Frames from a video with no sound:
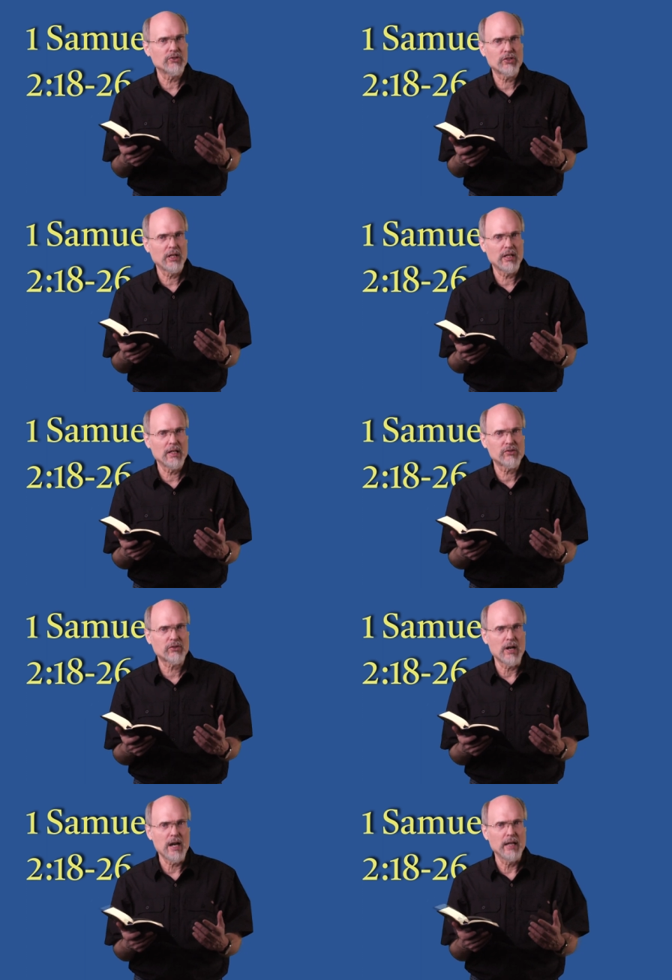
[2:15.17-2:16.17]
to sin against
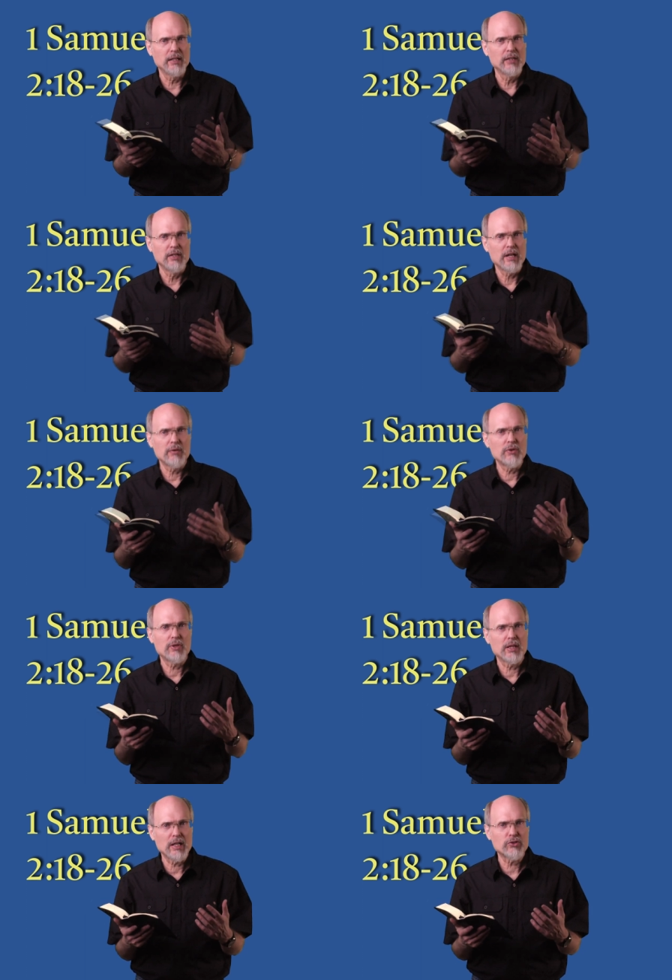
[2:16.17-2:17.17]
God, how do you
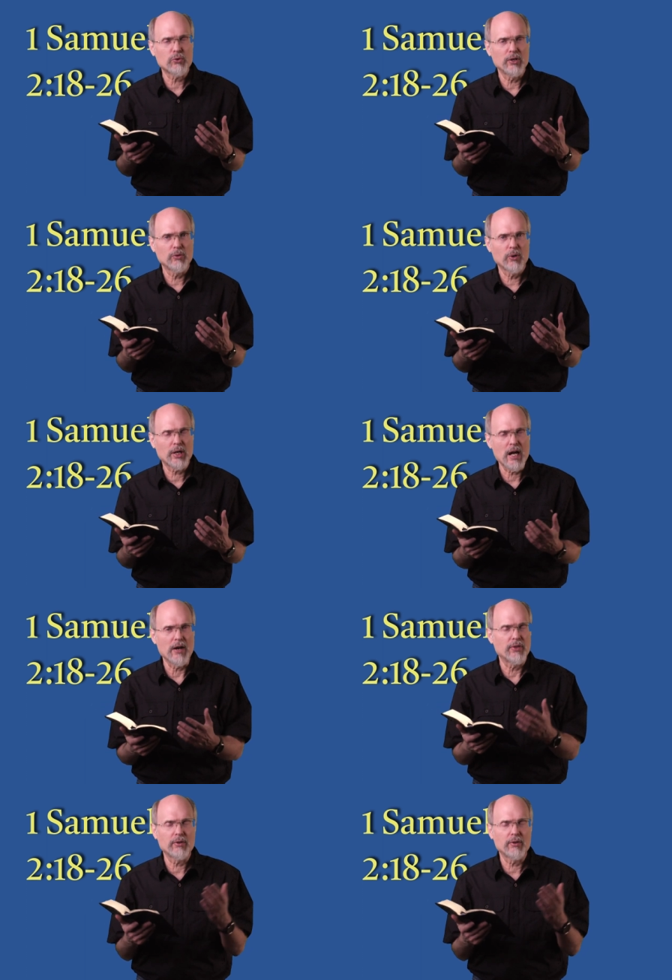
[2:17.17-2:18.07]
think that's going to work out?